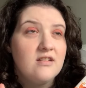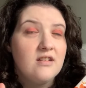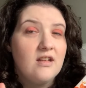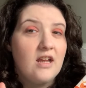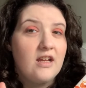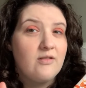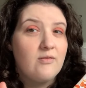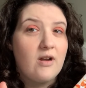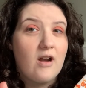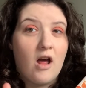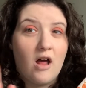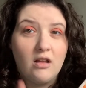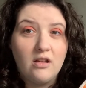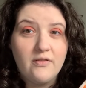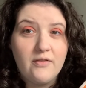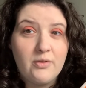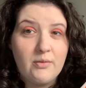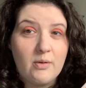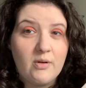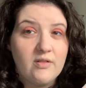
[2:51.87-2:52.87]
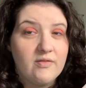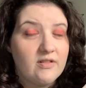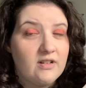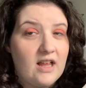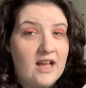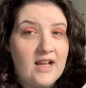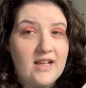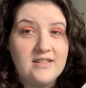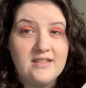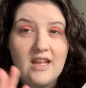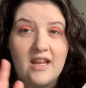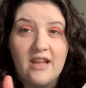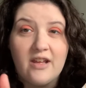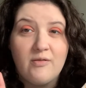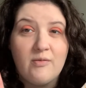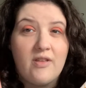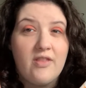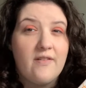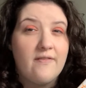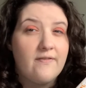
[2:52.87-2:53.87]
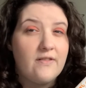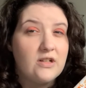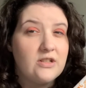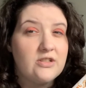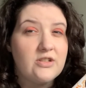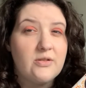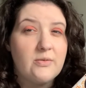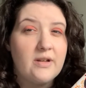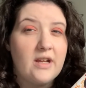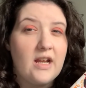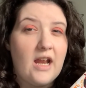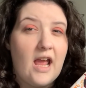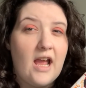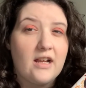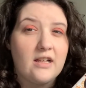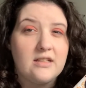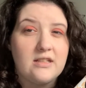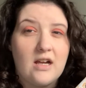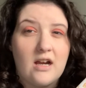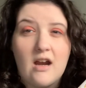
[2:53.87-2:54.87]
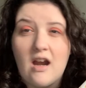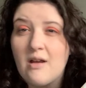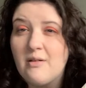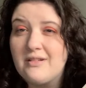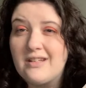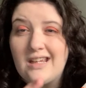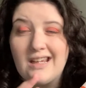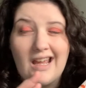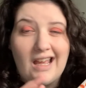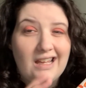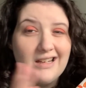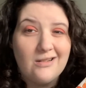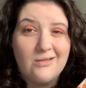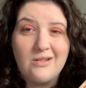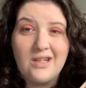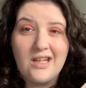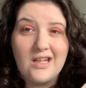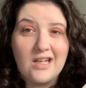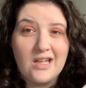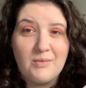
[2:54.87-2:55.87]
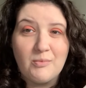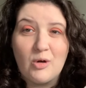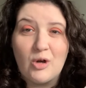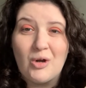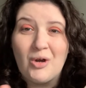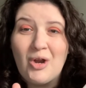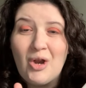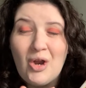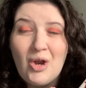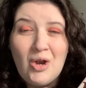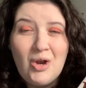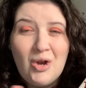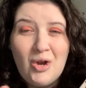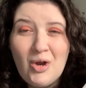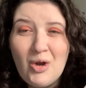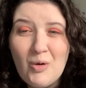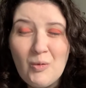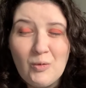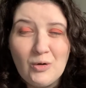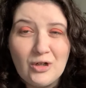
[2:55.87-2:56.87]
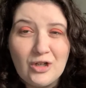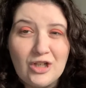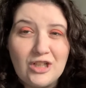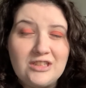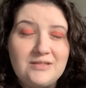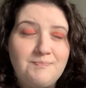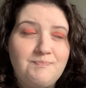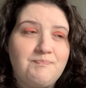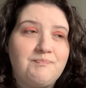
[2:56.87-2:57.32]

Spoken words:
I'd read all of Throne of Glass. I had read the first 3 in ACOTAR. I was like, I don't need any more. We're good.